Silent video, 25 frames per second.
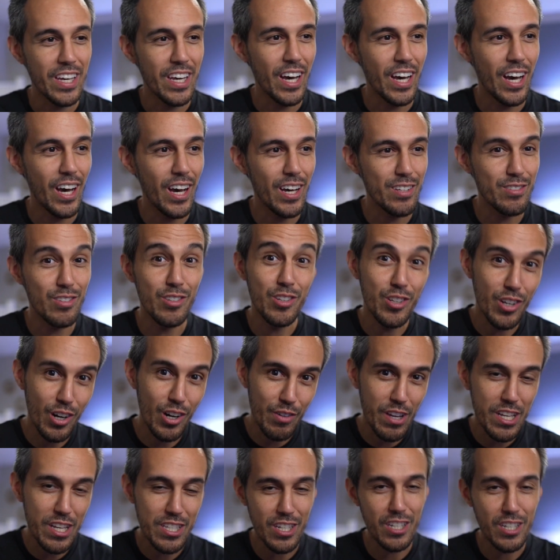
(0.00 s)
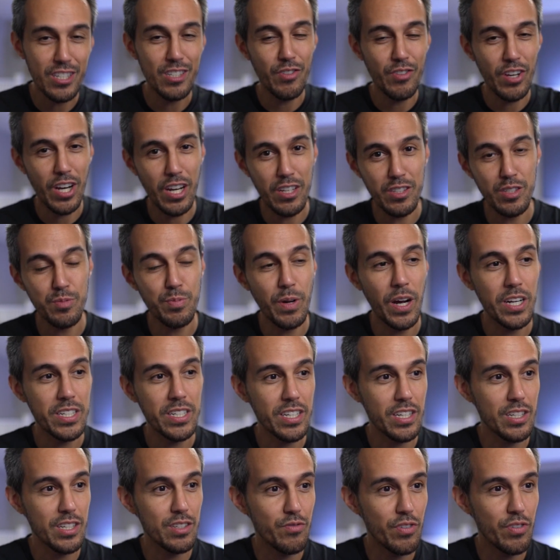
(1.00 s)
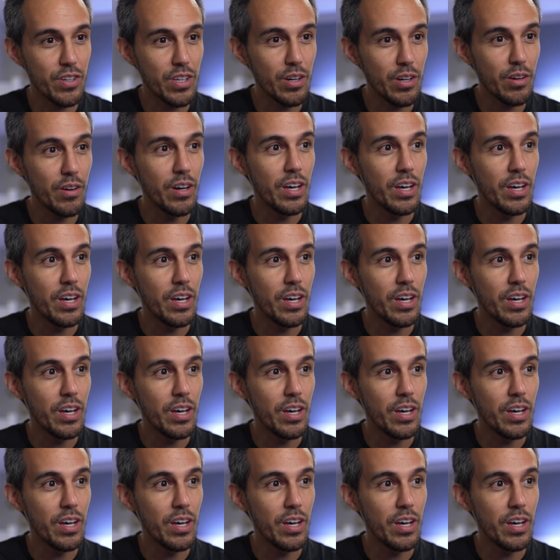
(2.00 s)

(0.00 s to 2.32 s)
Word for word: to do your own research to figure out this project is for you,